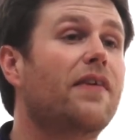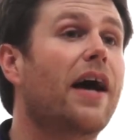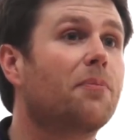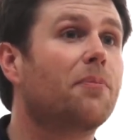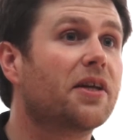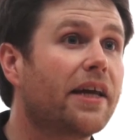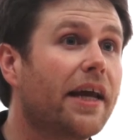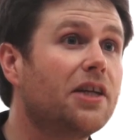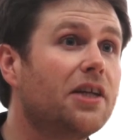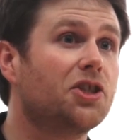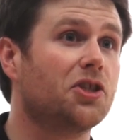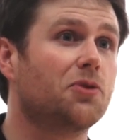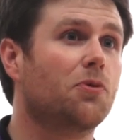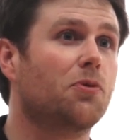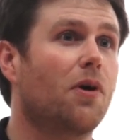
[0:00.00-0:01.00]

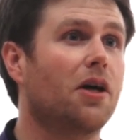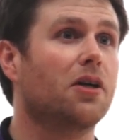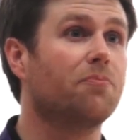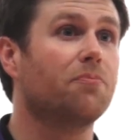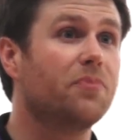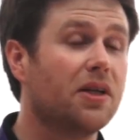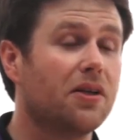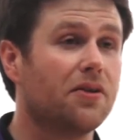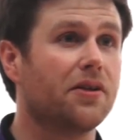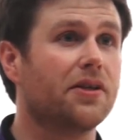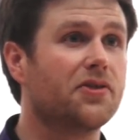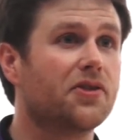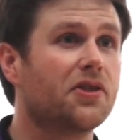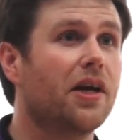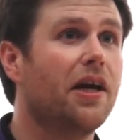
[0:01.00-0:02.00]
applications required to build
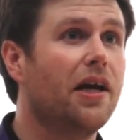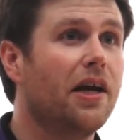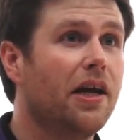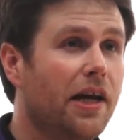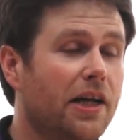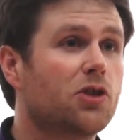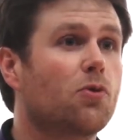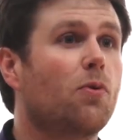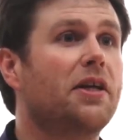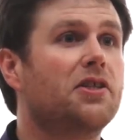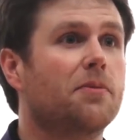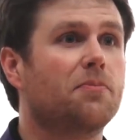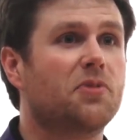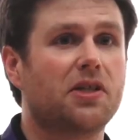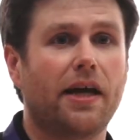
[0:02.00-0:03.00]
this, it's quite
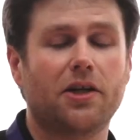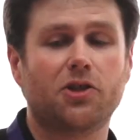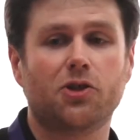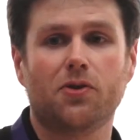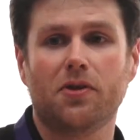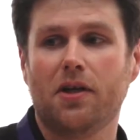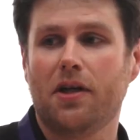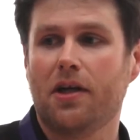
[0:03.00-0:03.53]
substantial.